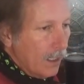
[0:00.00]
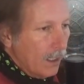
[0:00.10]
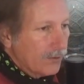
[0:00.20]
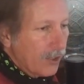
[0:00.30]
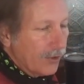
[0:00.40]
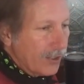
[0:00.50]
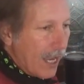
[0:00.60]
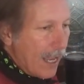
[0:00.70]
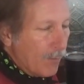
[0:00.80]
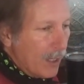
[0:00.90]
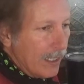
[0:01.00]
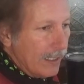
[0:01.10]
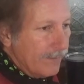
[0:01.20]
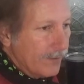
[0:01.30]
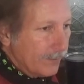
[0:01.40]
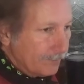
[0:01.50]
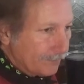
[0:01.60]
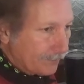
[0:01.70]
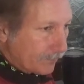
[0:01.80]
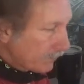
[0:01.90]
So the time waves
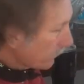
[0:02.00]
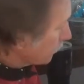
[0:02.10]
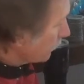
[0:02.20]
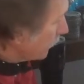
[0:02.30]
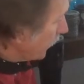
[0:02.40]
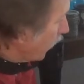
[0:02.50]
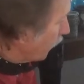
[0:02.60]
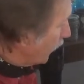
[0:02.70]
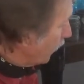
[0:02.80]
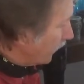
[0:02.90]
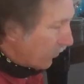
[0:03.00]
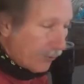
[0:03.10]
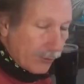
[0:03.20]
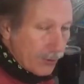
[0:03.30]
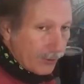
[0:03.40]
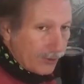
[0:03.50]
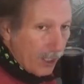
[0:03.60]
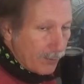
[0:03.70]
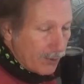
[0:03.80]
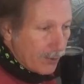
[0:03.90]
are moving through the
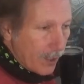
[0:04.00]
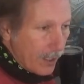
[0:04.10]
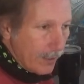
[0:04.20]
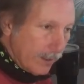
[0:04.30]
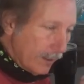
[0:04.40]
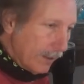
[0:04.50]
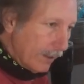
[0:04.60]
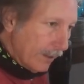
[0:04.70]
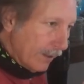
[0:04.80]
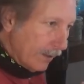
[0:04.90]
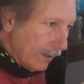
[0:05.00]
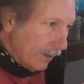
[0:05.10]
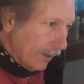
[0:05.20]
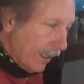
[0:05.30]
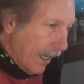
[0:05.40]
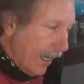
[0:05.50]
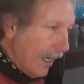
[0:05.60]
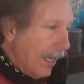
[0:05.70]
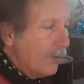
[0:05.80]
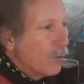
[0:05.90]
substrate
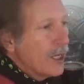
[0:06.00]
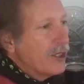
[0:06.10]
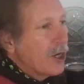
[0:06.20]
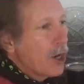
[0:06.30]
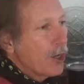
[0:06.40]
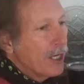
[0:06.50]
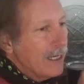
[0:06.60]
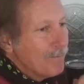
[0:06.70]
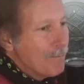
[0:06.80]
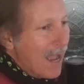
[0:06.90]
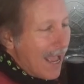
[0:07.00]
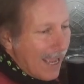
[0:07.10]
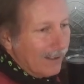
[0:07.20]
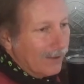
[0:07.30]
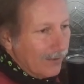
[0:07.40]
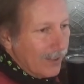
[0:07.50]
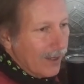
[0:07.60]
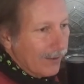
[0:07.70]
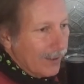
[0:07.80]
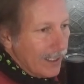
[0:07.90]
and returning back to the
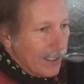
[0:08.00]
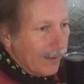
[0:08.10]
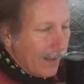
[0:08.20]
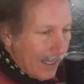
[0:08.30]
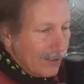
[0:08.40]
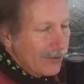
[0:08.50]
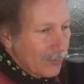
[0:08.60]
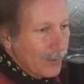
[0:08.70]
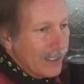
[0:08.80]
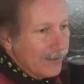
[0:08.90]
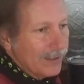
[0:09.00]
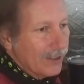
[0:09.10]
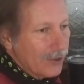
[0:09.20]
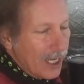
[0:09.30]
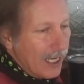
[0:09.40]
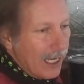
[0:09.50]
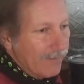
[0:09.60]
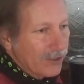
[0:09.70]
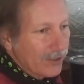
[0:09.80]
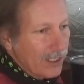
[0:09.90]
other end. That is the reason that you can't have
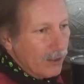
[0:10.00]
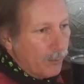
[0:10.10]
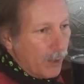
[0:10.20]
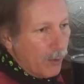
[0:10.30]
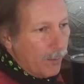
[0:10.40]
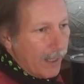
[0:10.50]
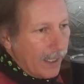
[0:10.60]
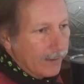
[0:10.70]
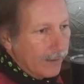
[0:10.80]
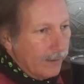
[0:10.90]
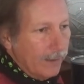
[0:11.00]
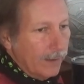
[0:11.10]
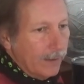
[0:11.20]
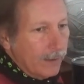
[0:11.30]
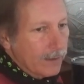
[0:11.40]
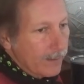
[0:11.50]
a single pole magnet, because the